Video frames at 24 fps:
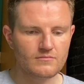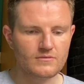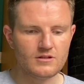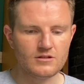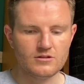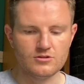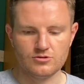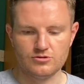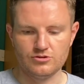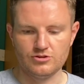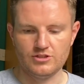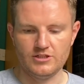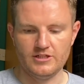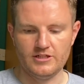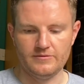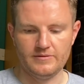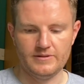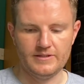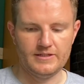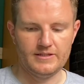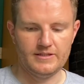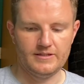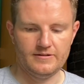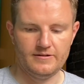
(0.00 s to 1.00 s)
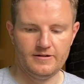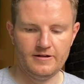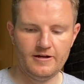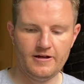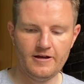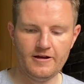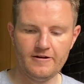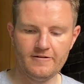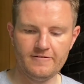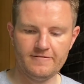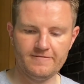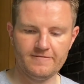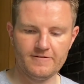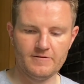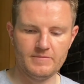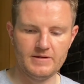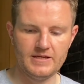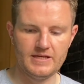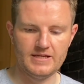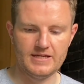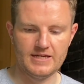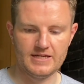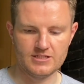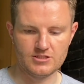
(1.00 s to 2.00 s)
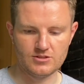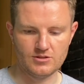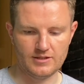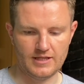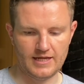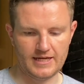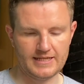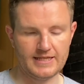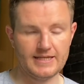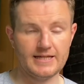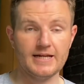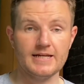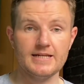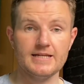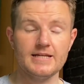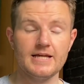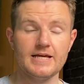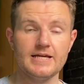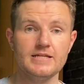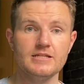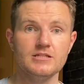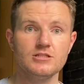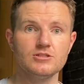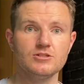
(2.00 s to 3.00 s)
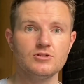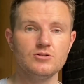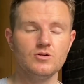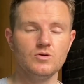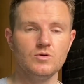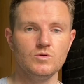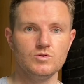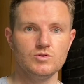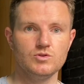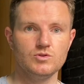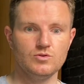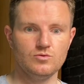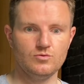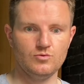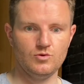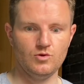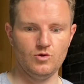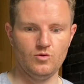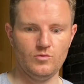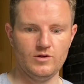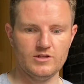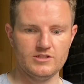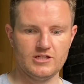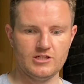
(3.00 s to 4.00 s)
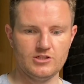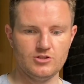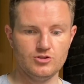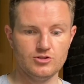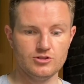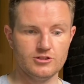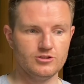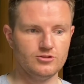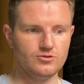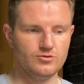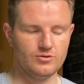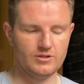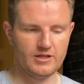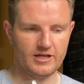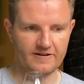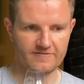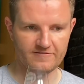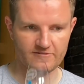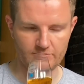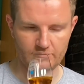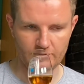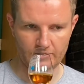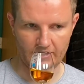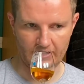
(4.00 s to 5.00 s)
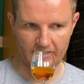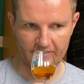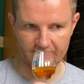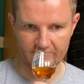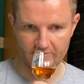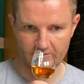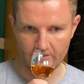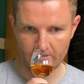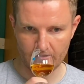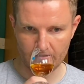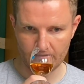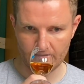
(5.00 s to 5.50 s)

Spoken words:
So straight away, for me, it's got that kind of nice coastal note, which I usually do get from Bunnahabhain.